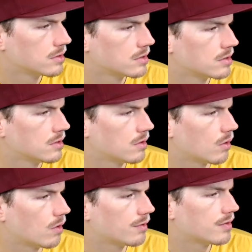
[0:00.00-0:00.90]

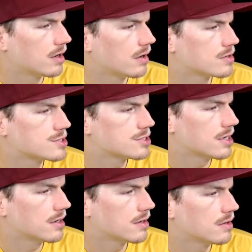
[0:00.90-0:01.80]
Although they are
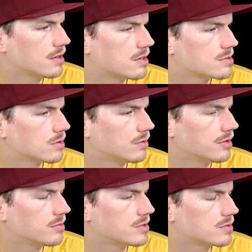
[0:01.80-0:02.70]
shared, it is only
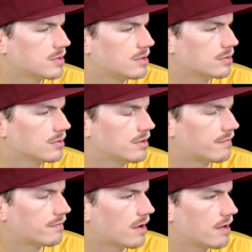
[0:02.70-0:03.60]
between 3 to
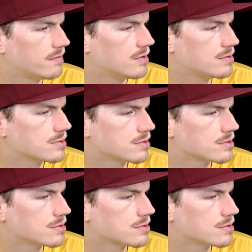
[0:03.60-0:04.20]
5 users.